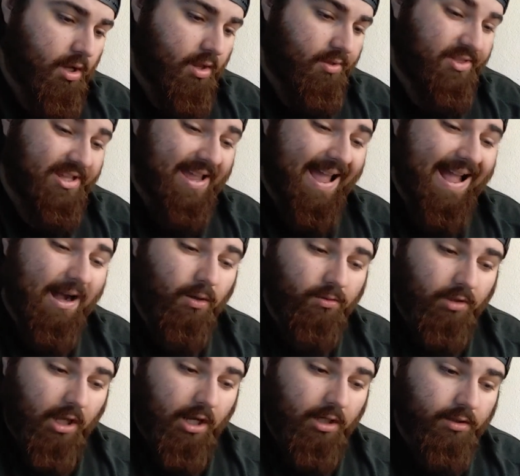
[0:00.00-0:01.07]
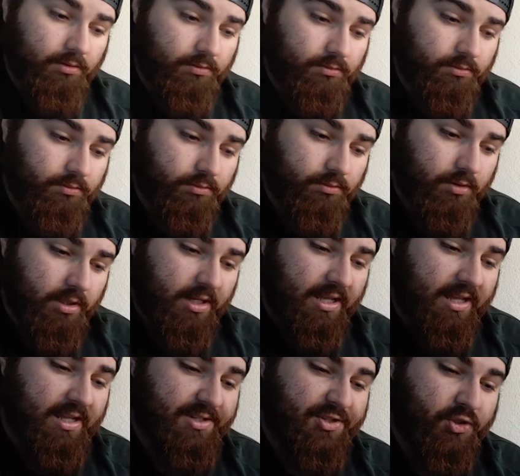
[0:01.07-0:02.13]
The outlaw
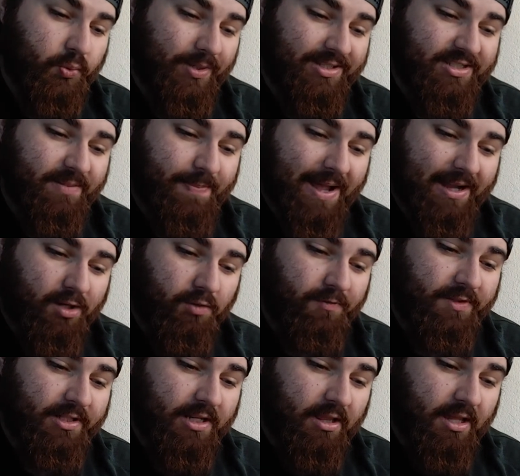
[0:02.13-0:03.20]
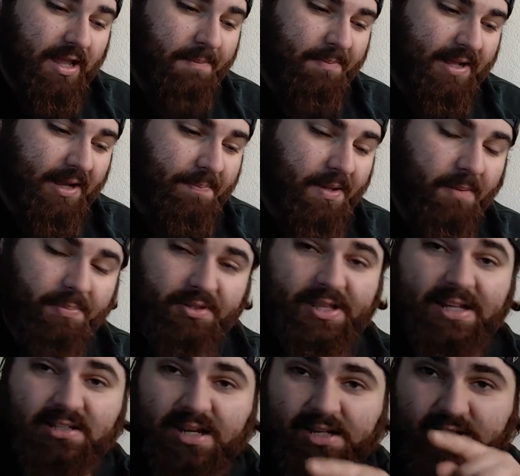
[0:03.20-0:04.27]
is sweet tobacco, vanilla, and black pepper.
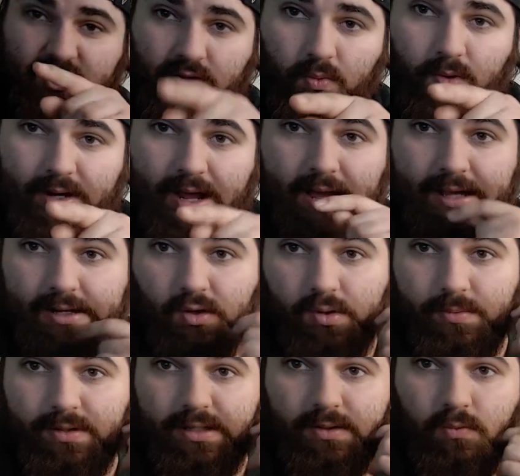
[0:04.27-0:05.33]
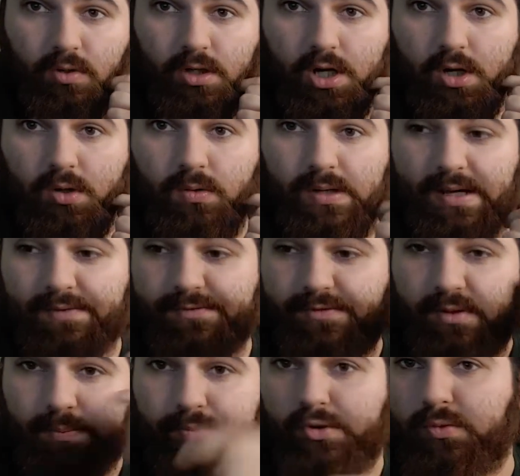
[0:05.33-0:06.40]
That's actually the one I normally will go if
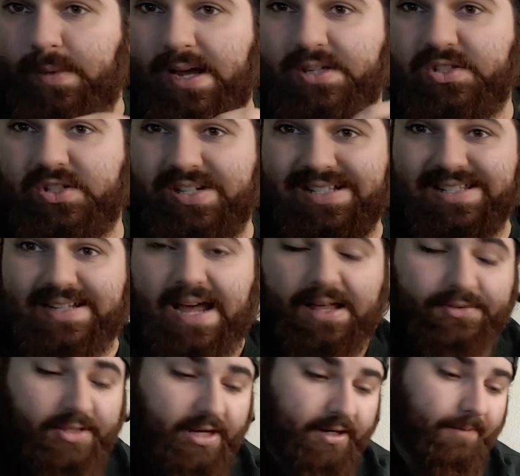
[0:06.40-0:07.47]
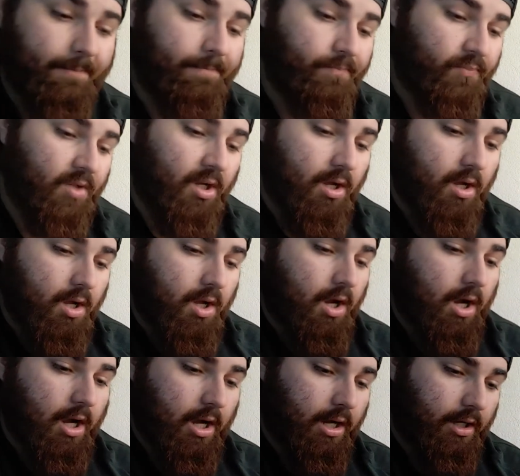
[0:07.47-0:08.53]
the brewmaster is not there.
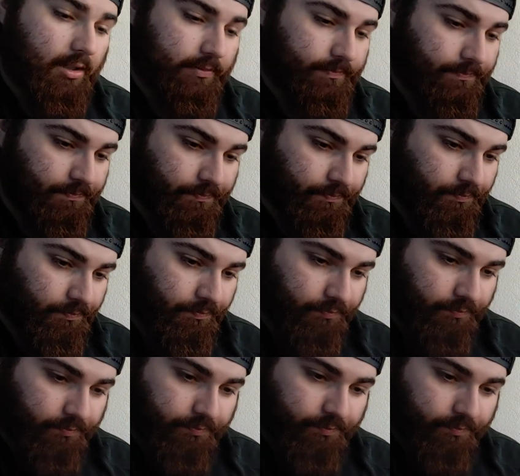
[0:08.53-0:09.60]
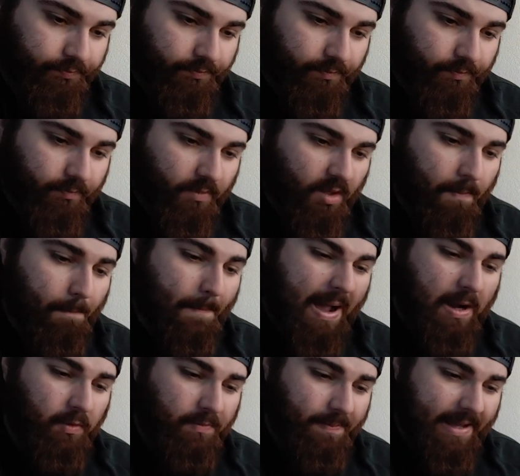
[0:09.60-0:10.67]
Um,
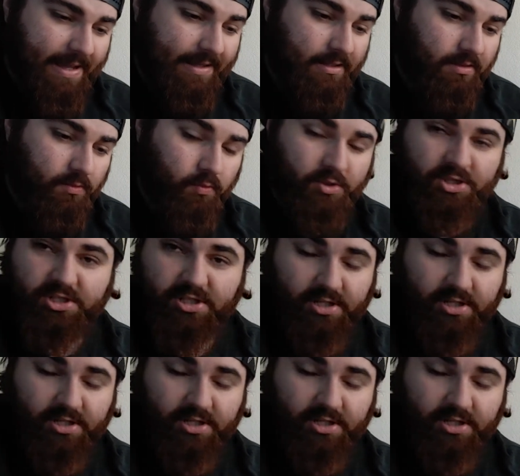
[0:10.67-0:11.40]
Mountain Man, which is